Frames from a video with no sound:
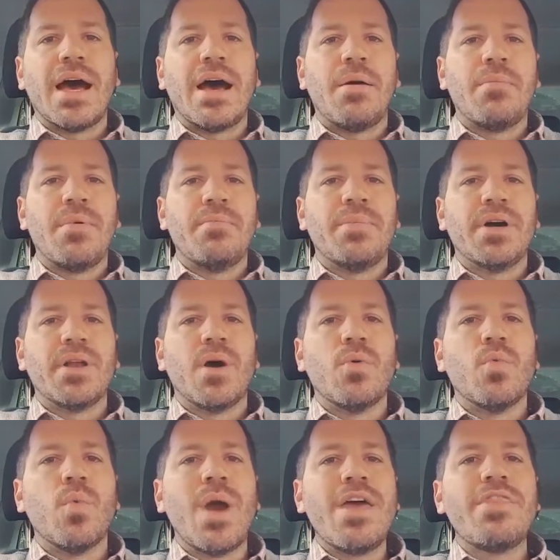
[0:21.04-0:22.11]
But
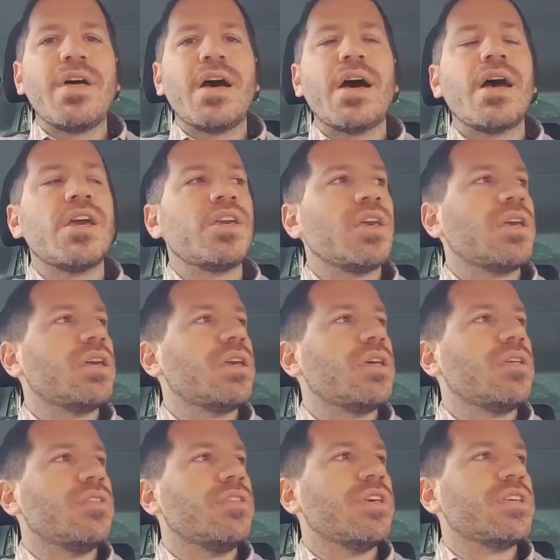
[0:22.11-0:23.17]
whether
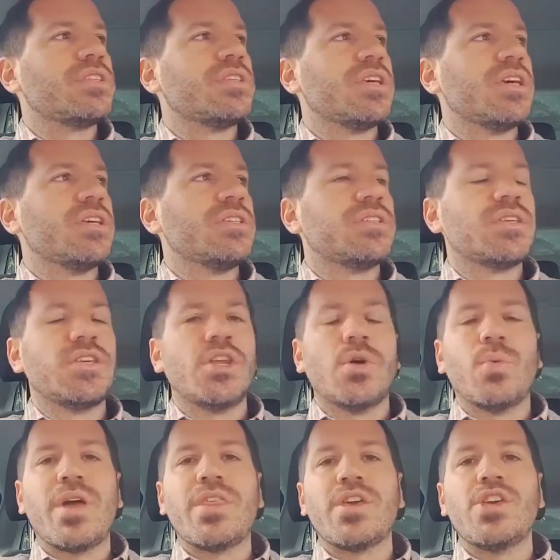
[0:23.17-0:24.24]
this is,
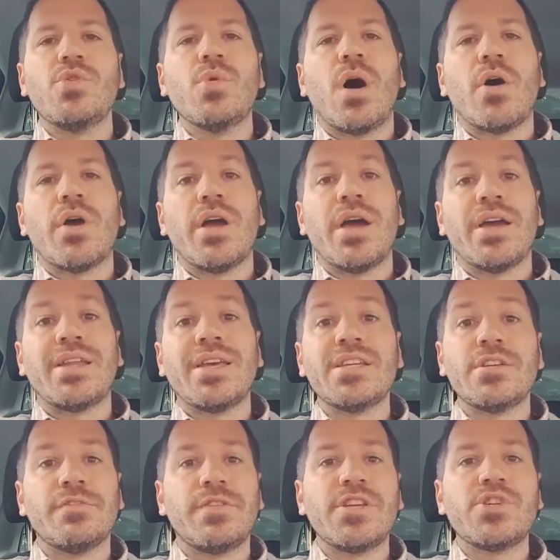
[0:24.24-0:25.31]
whether you are an
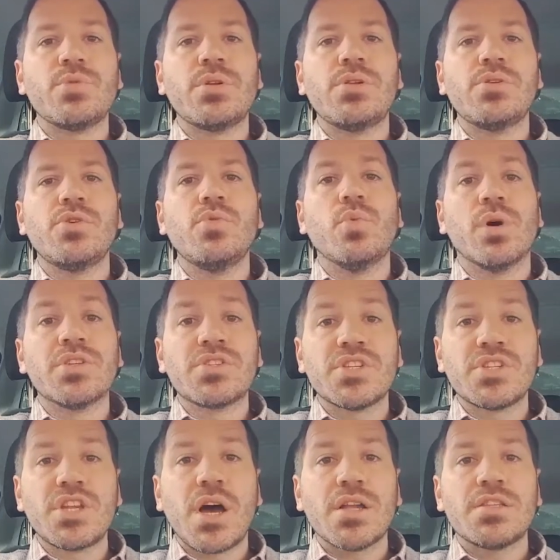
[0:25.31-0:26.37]
individual who
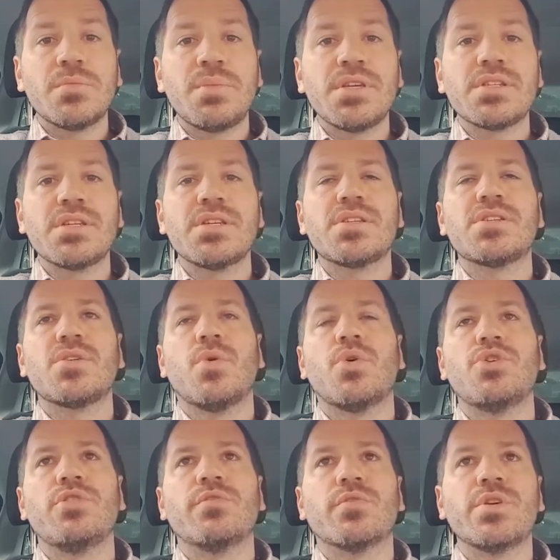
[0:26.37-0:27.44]
wants to start a business,
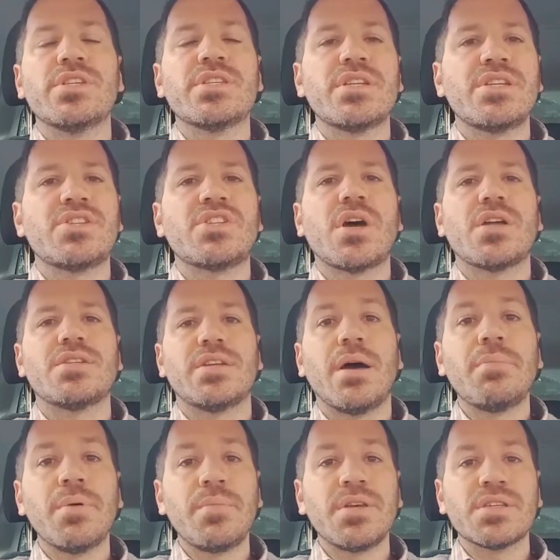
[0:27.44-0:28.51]
or you've recently
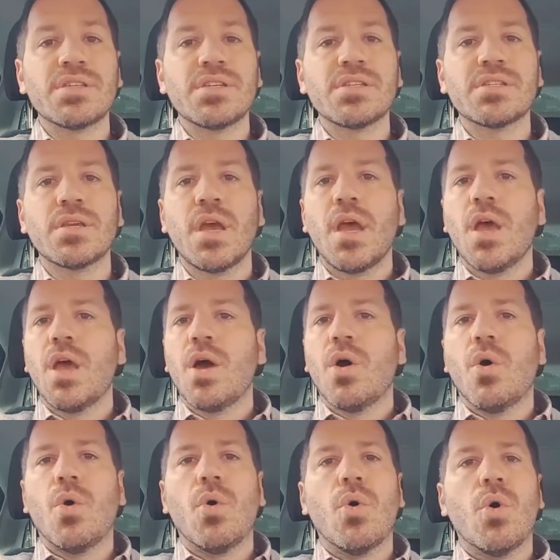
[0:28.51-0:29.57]
started up a business,
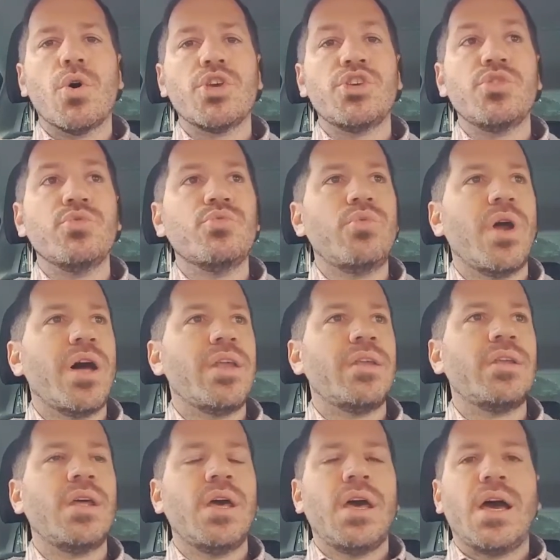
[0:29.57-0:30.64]
or you
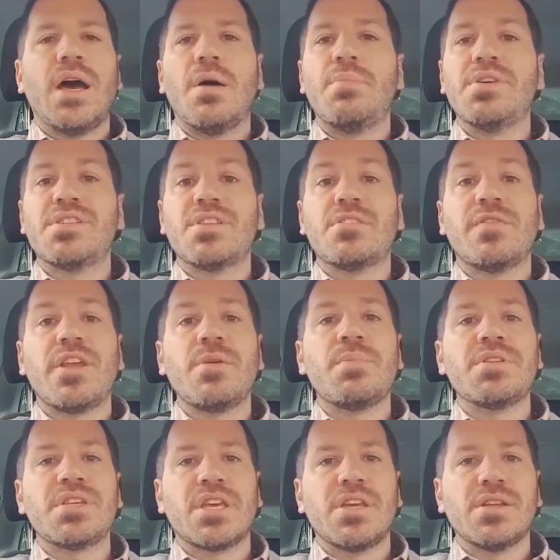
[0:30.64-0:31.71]
run a business of
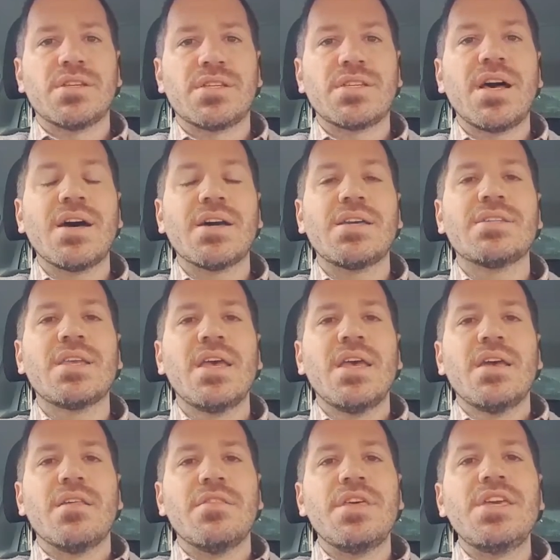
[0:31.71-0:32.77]
any particular size,
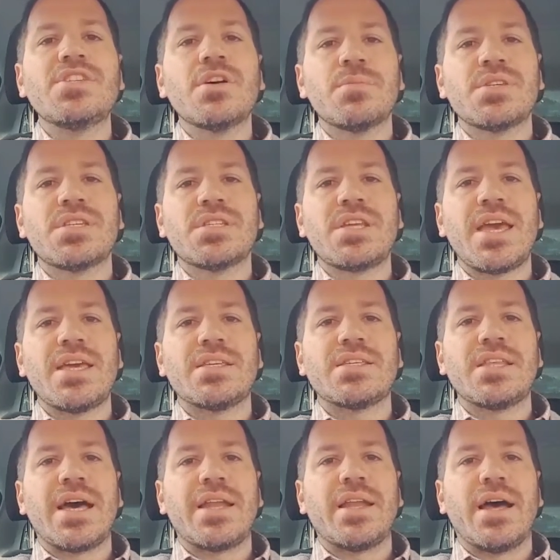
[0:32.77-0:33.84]
these are
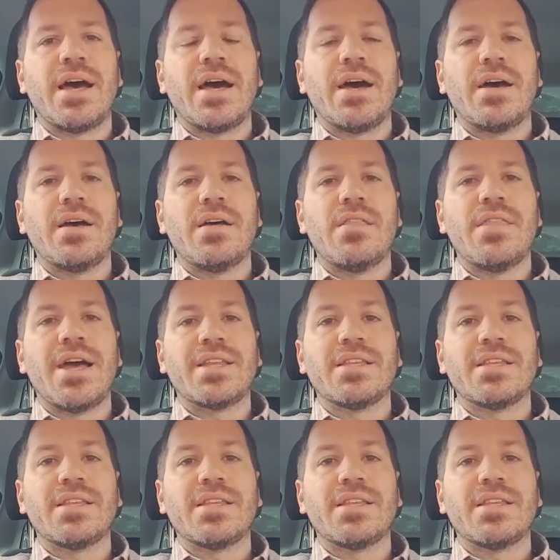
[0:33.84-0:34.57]
mistakes that are